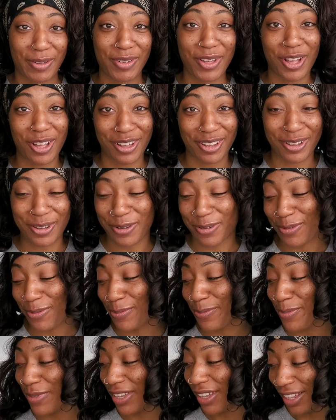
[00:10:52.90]
hot
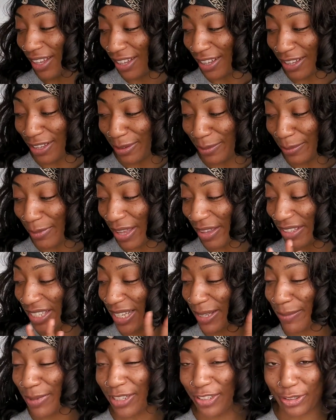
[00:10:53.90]
comb, as I
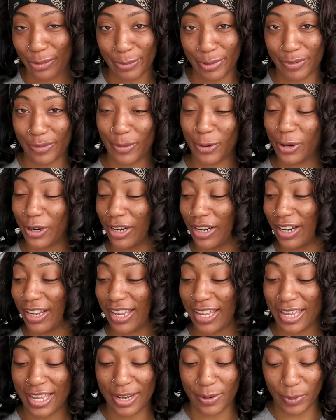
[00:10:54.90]
mentioned before
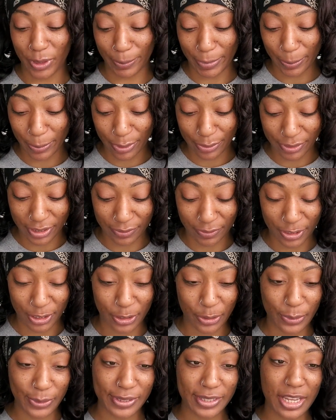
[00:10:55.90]
in one of my previous
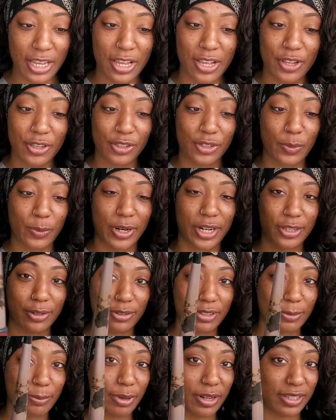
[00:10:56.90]
videos. So what I use
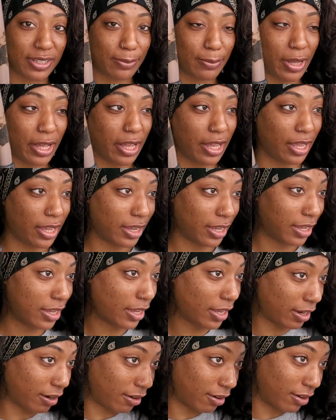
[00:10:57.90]
to press my
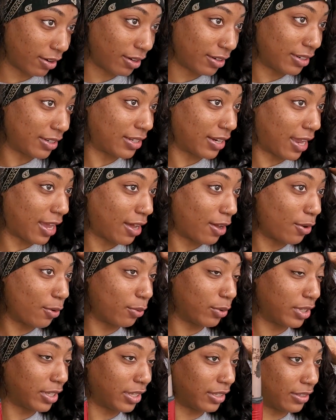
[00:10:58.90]
hair down
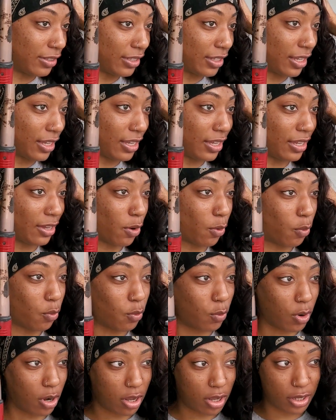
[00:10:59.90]
is a
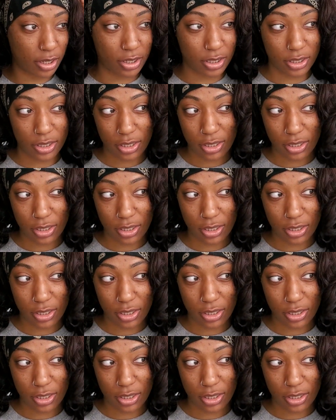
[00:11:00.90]
wand.